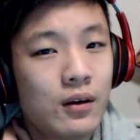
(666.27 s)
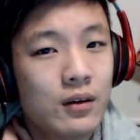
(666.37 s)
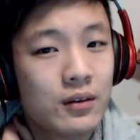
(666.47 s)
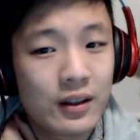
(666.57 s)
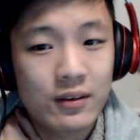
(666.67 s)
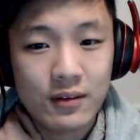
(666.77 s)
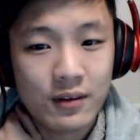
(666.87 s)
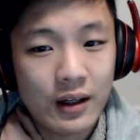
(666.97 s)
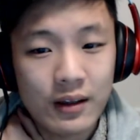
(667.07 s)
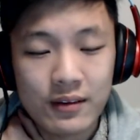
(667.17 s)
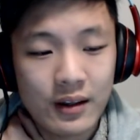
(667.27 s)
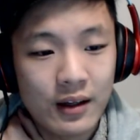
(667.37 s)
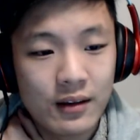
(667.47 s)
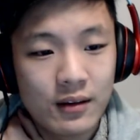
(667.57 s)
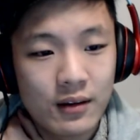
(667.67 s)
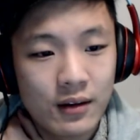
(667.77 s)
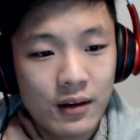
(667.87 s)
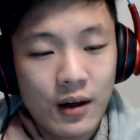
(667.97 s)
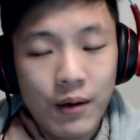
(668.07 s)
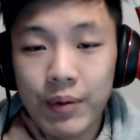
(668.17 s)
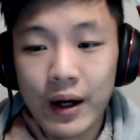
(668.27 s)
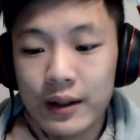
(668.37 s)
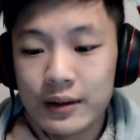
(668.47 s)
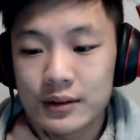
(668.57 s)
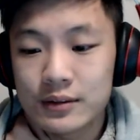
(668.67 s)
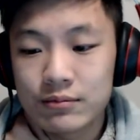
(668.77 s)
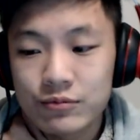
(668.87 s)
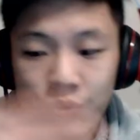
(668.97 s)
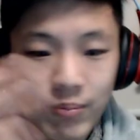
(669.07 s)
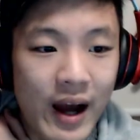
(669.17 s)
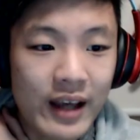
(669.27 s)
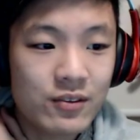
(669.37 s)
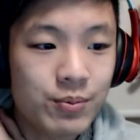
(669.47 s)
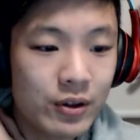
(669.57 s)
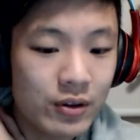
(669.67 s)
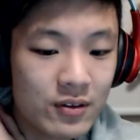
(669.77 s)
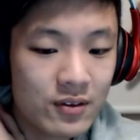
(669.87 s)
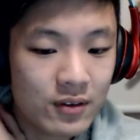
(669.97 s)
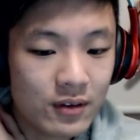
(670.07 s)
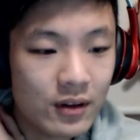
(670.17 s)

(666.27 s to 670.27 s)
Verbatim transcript: And that's kind of sad. But from my experience,